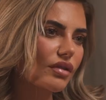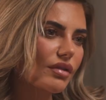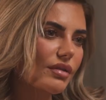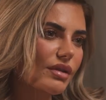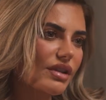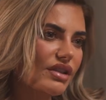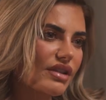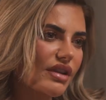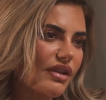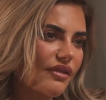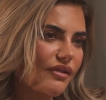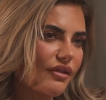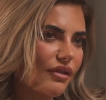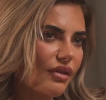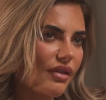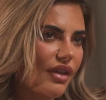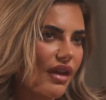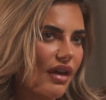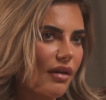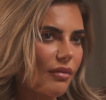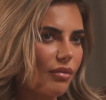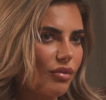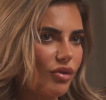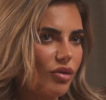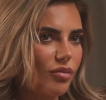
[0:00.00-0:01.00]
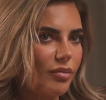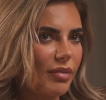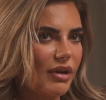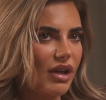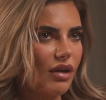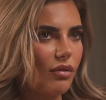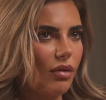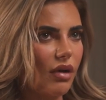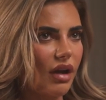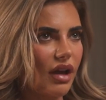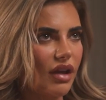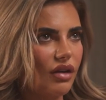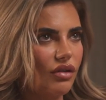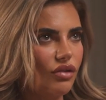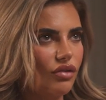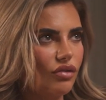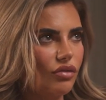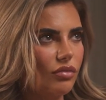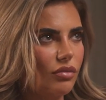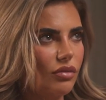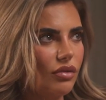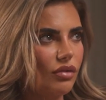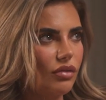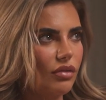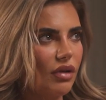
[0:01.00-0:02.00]
Because I feel that would be quite a
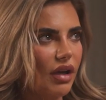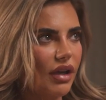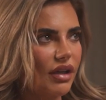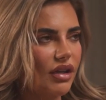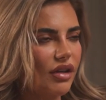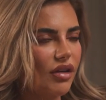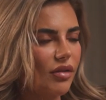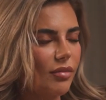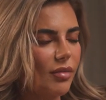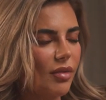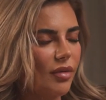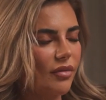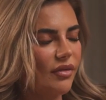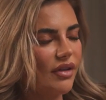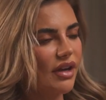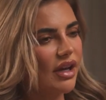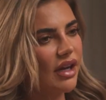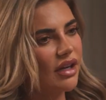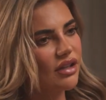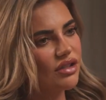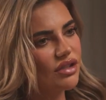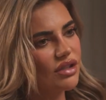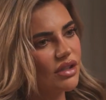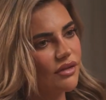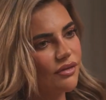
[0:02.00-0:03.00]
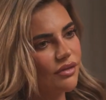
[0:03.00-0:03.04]
normal like human reaction.